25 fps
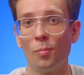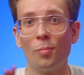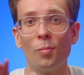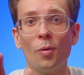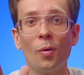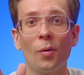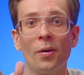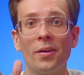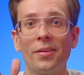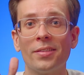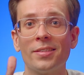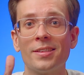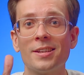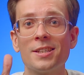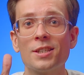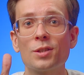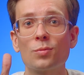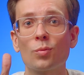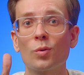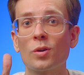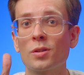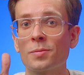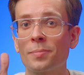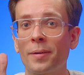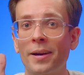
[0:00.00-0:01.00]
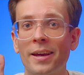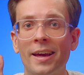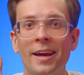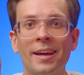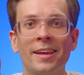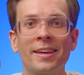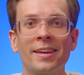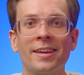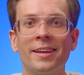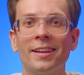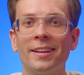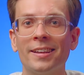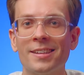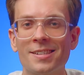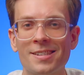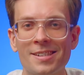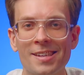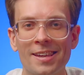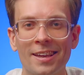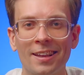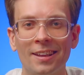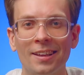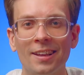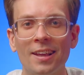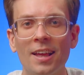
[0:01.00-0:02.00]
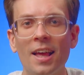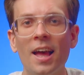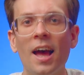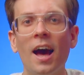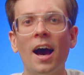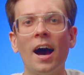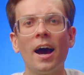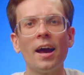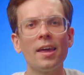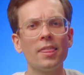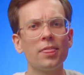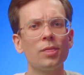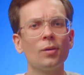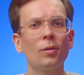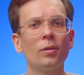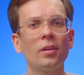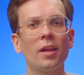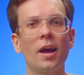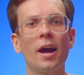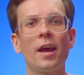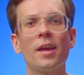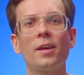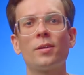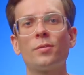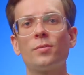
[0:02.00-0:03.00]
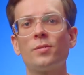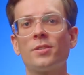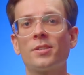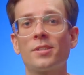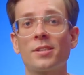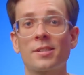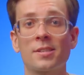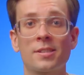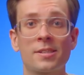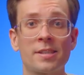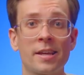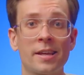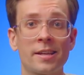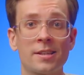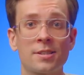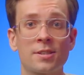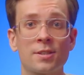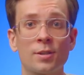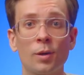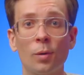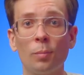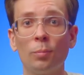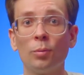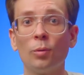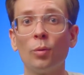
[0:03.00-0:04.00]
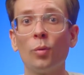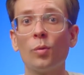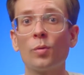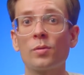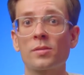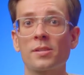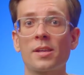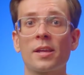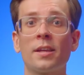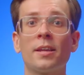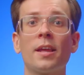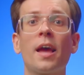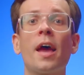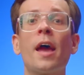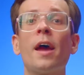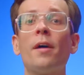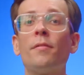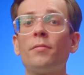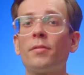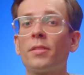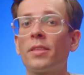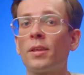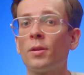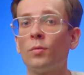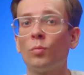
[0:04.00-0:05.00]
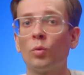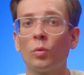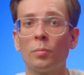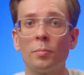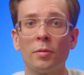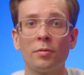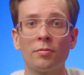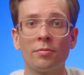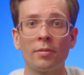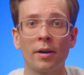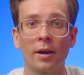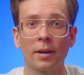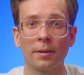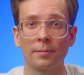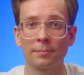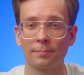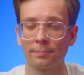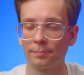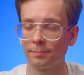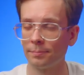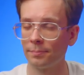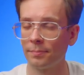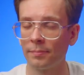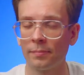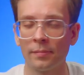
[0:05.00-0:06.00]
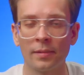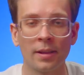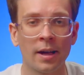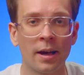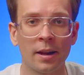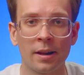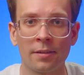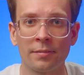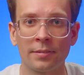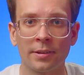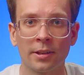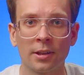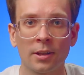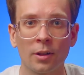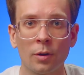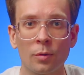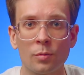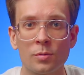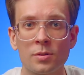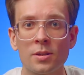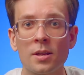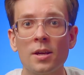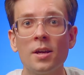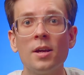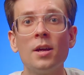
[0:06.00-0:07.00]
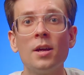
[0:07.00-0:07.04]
boy, this was my Achilles heel. I thought I could just set a stop loss and everything would be fine. Not even close.